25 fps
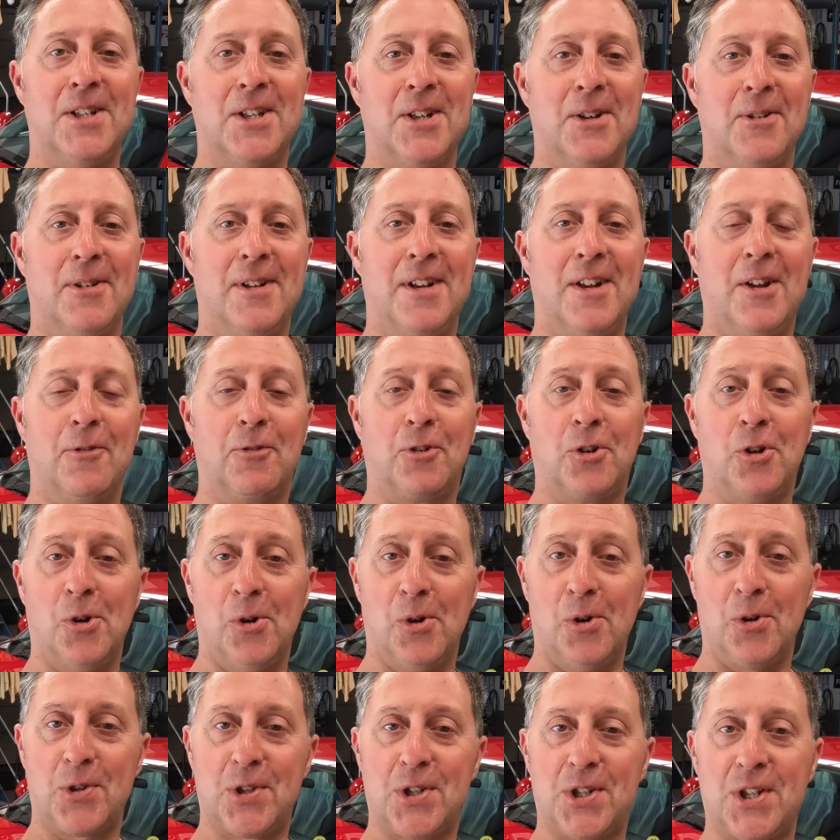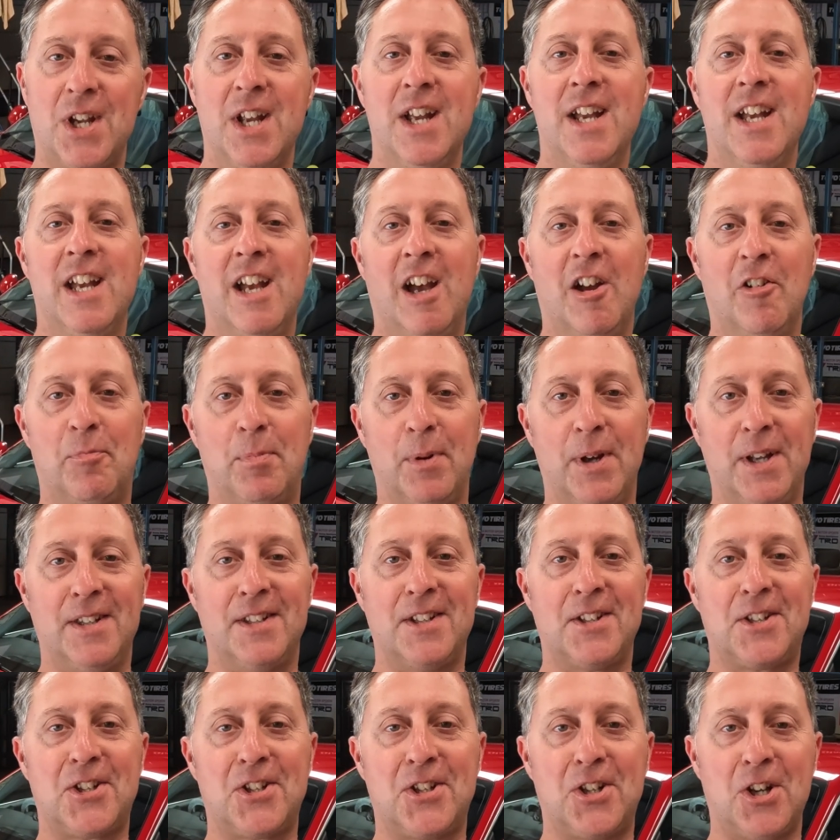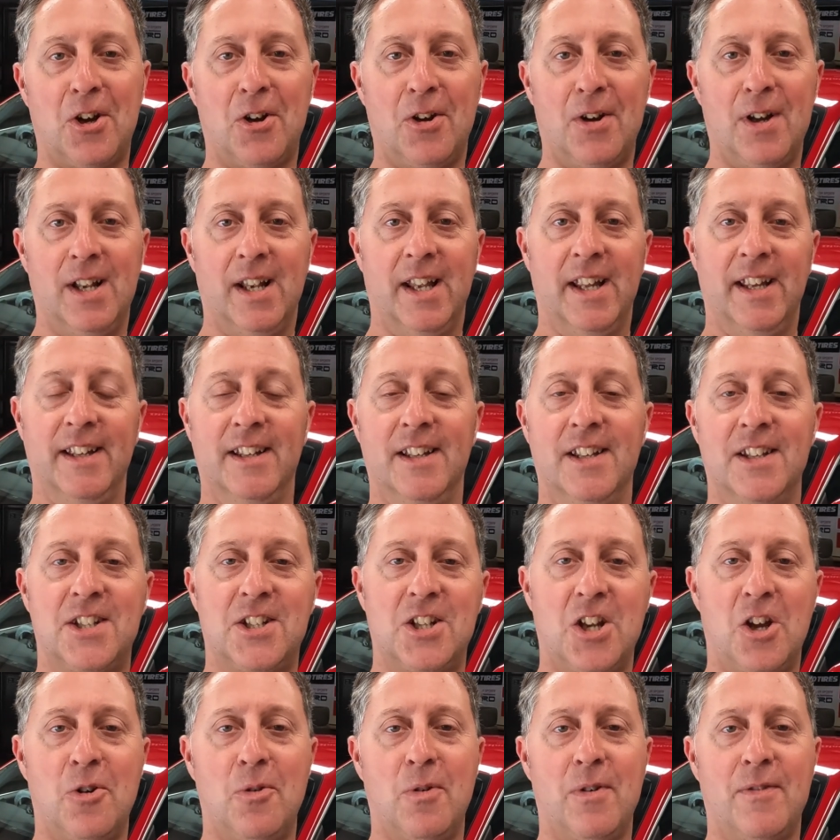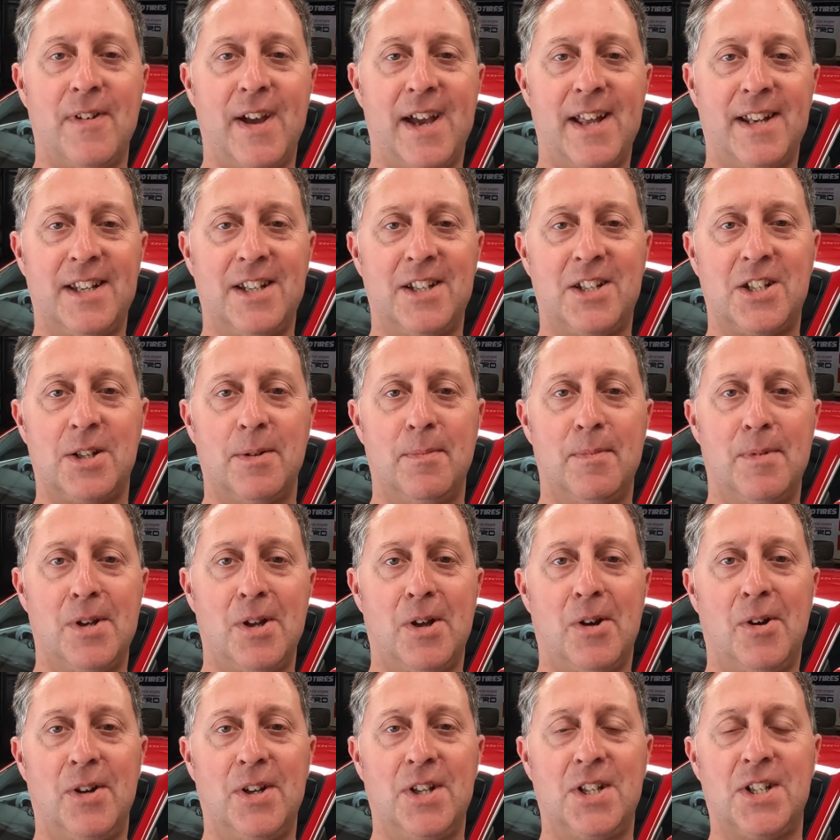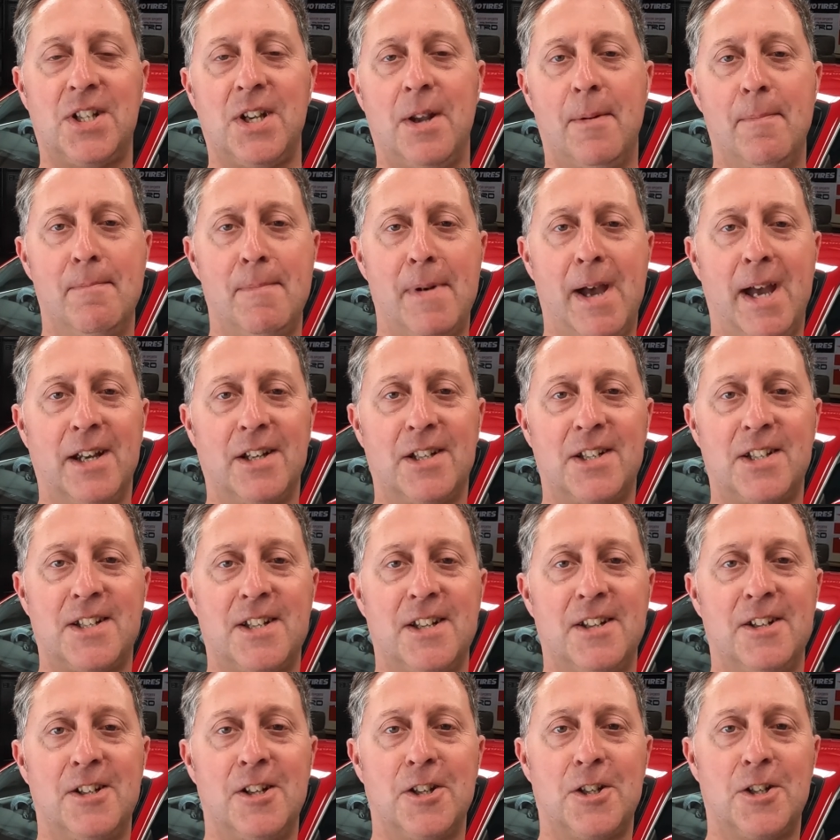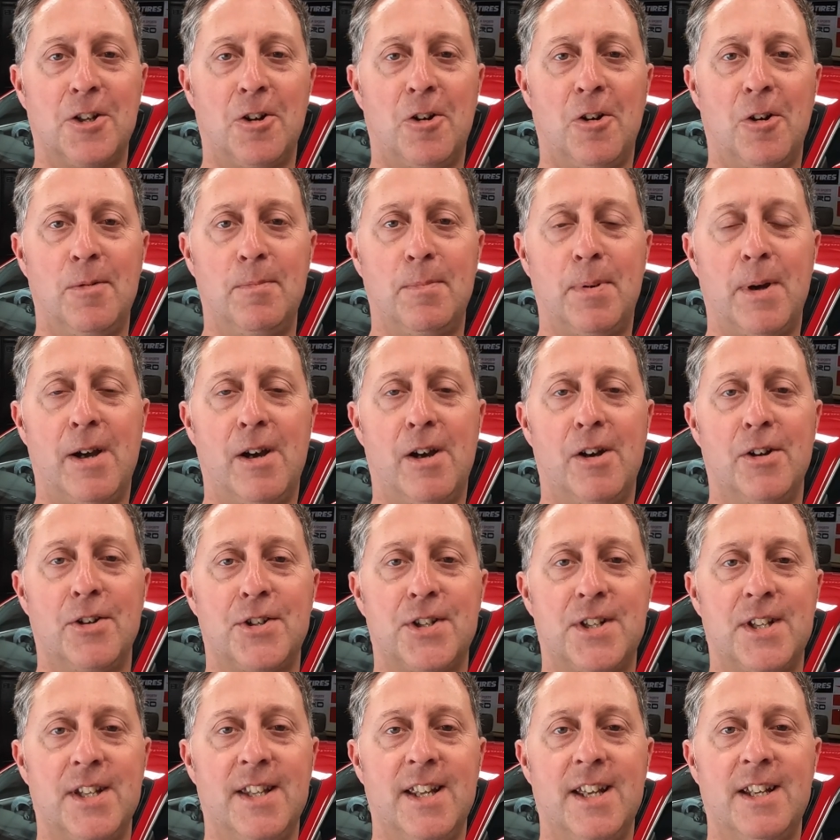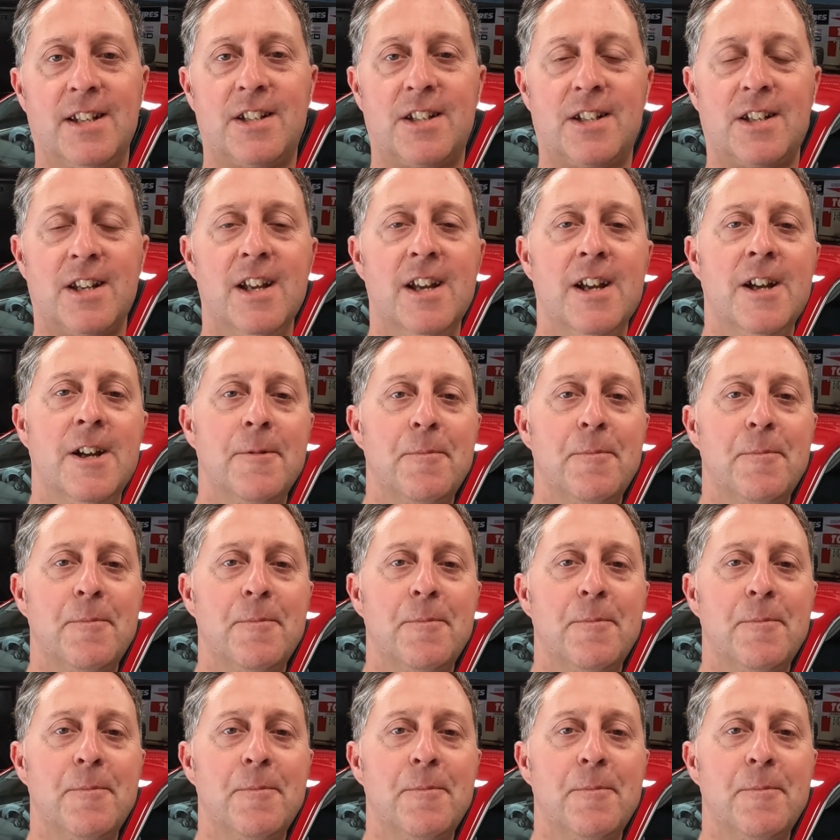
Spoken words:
doing, of course, have been the styling. So we've added some nice Maxton Design parts to this.